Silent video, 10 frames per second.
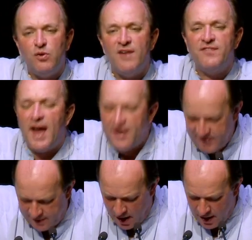to
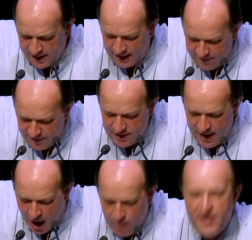Afghanistan, even
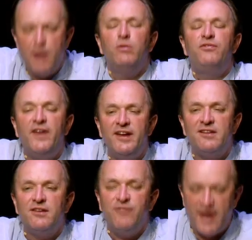now, they will
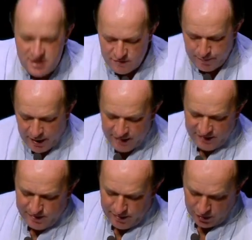face the fate of
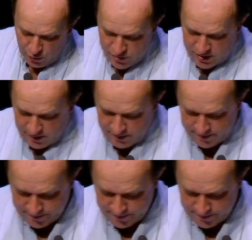Burnes and Macnaghten.